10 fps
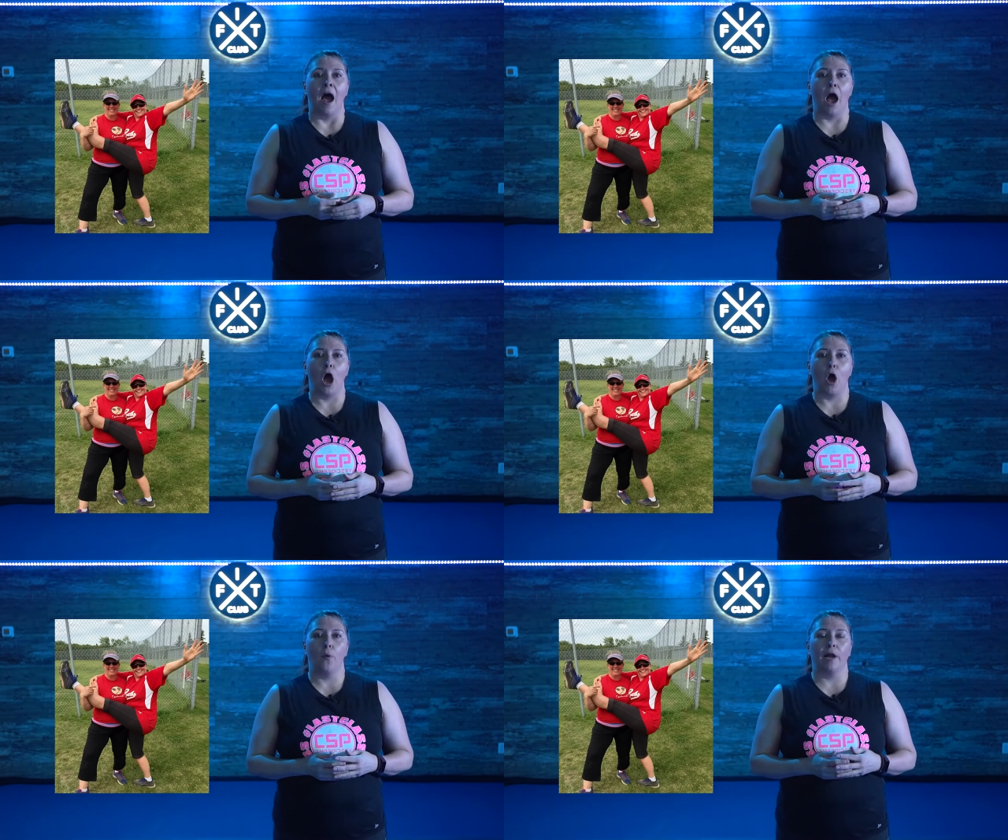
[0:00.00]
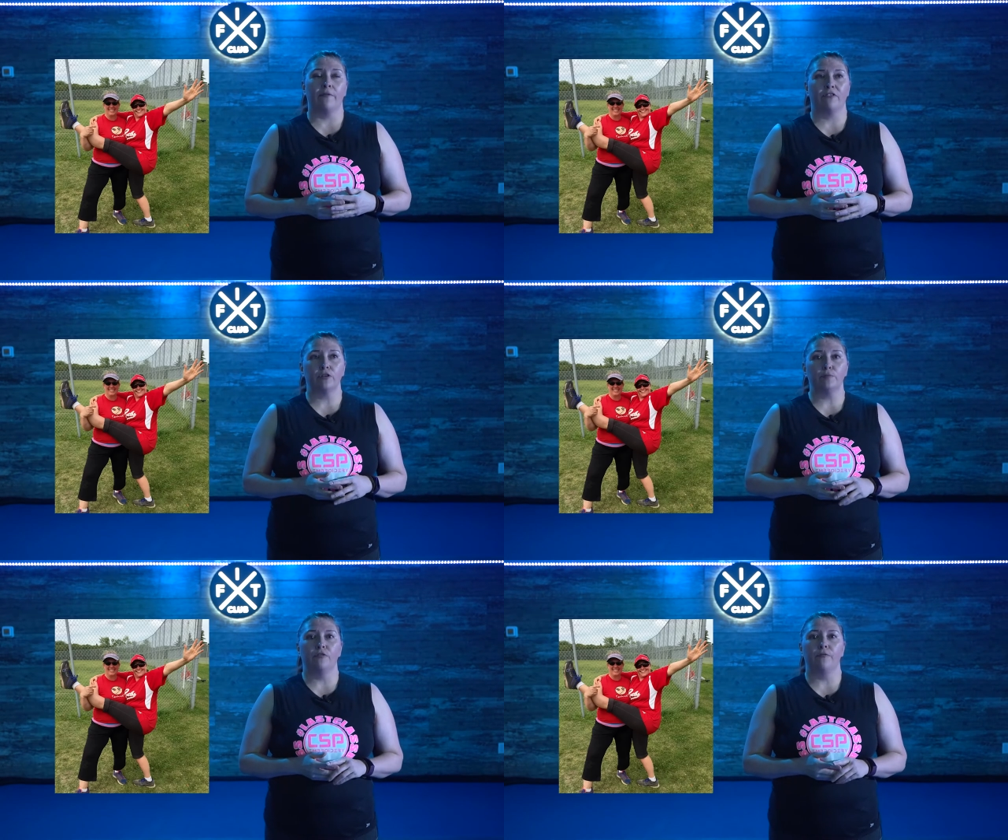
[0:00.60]
Uh, when I
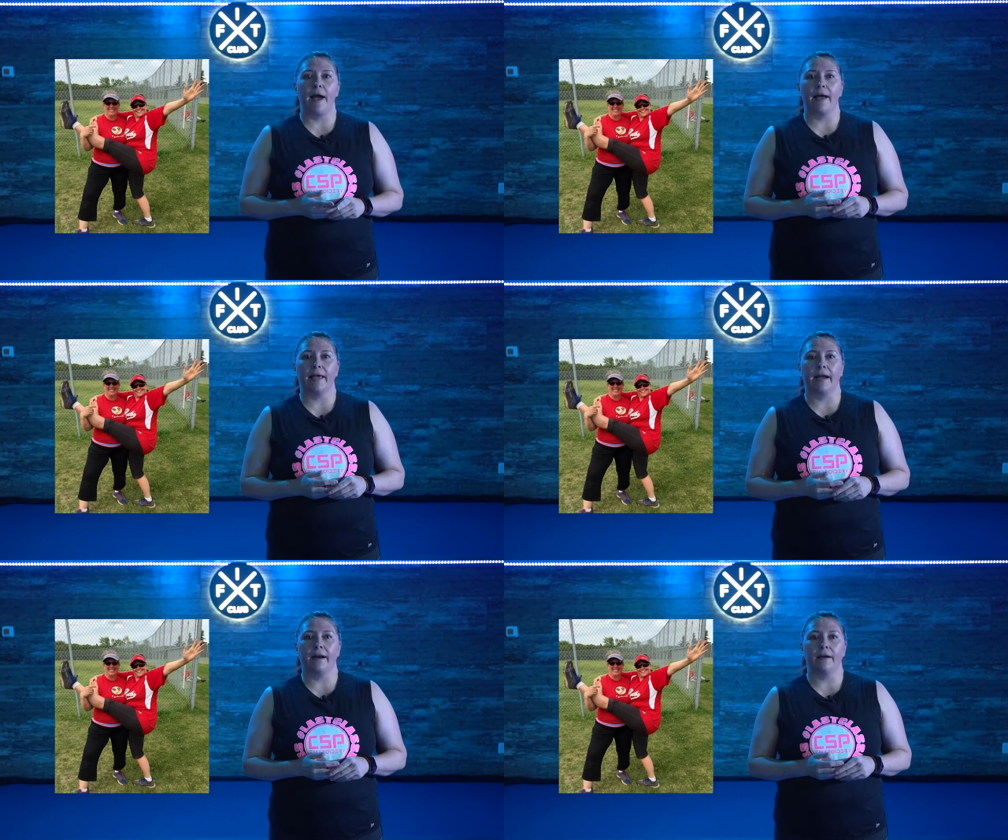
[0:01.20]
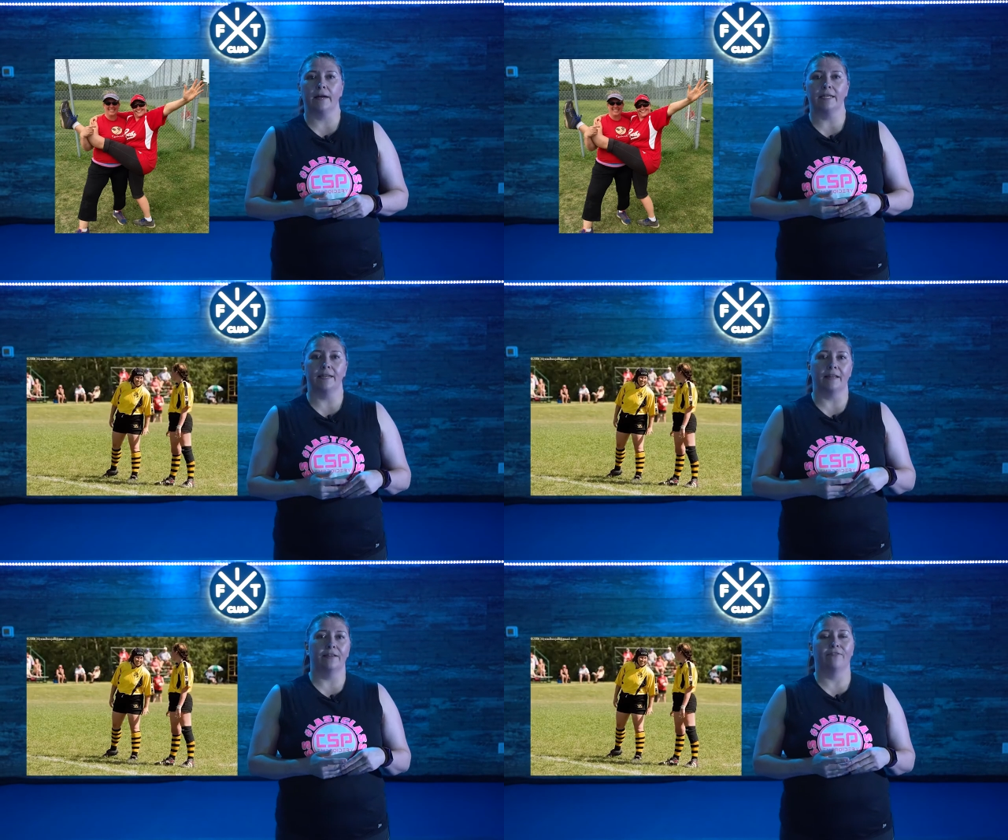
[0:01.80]
first moved back here, I did
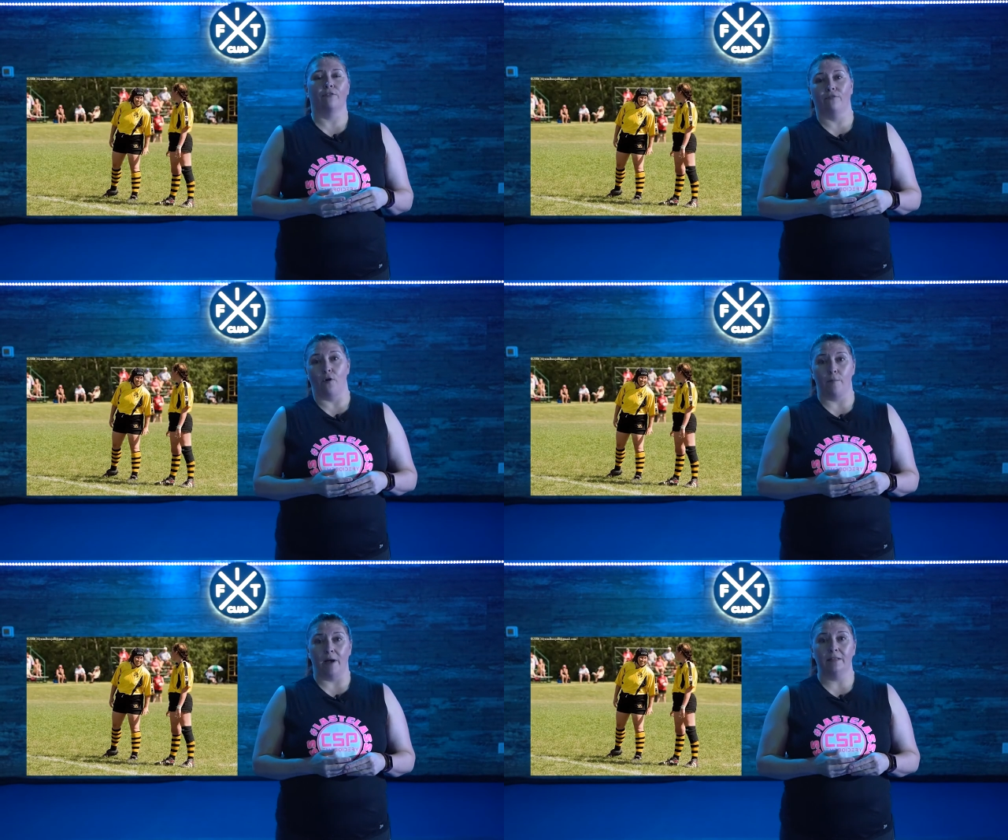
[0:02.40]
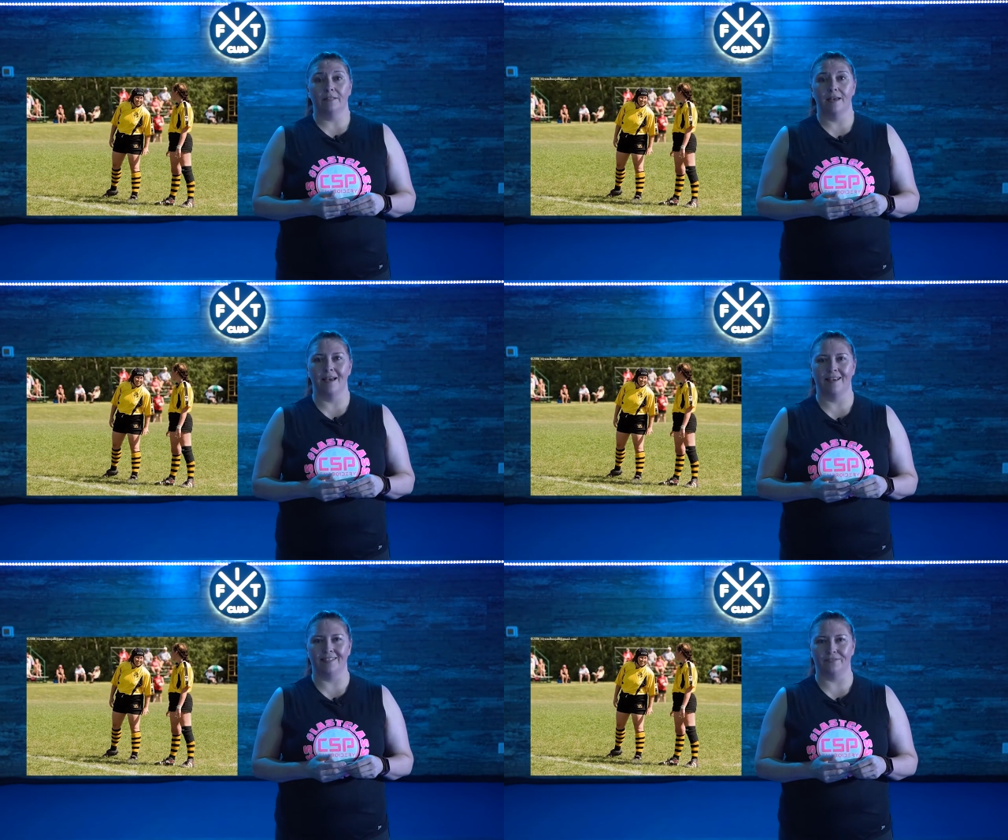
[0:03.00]
nothing for four months
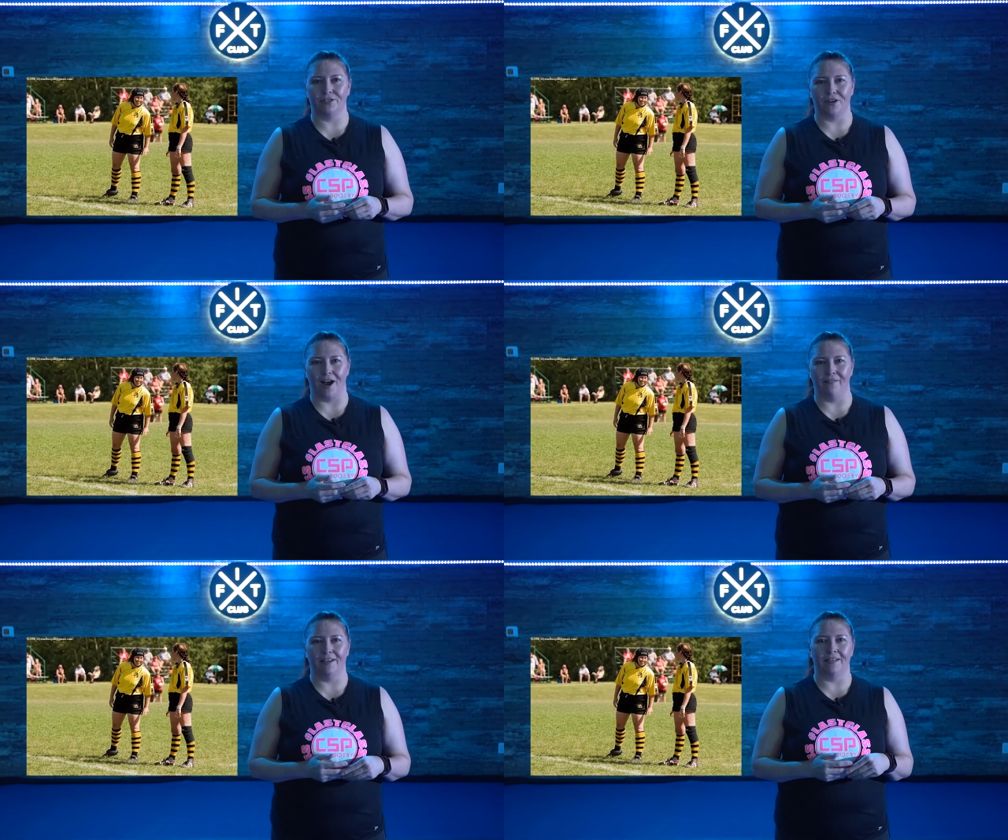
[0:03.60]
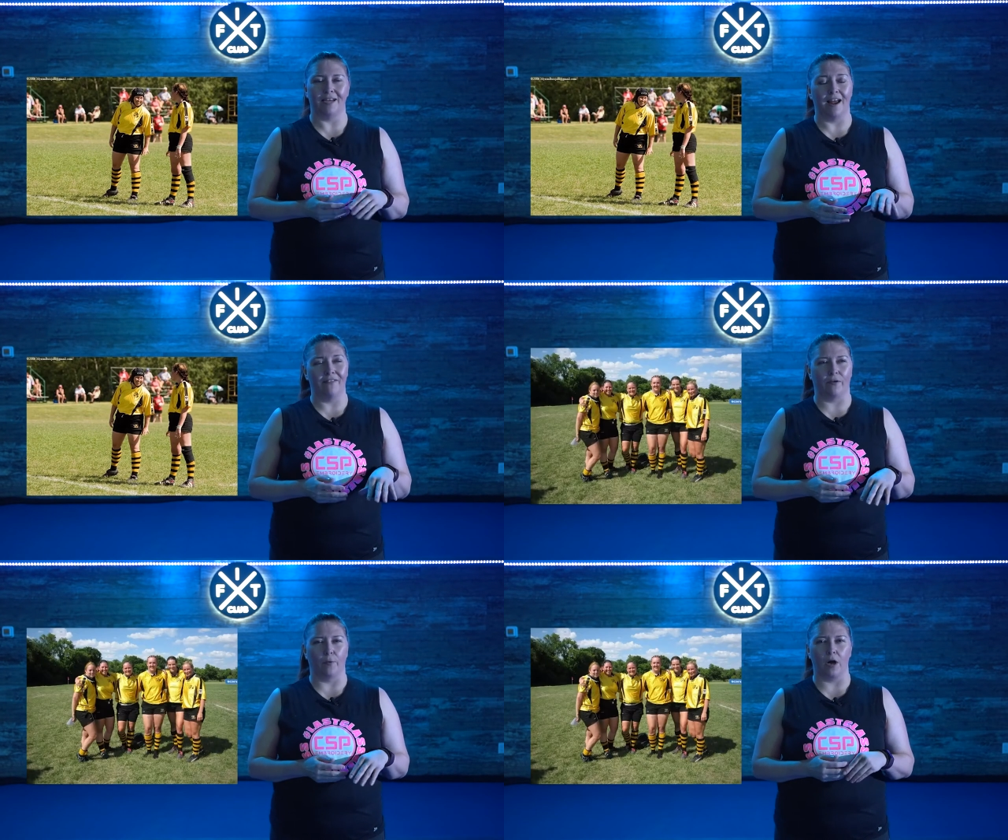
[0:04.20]
as I was traveling a ton
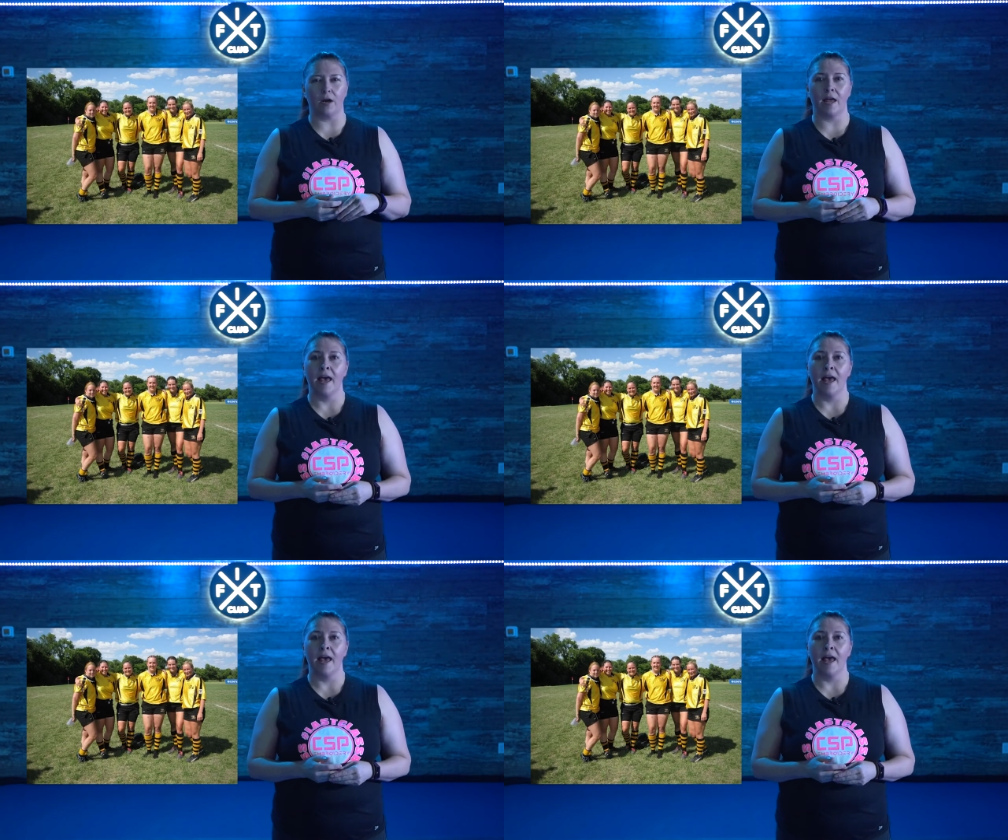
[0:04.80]
for work.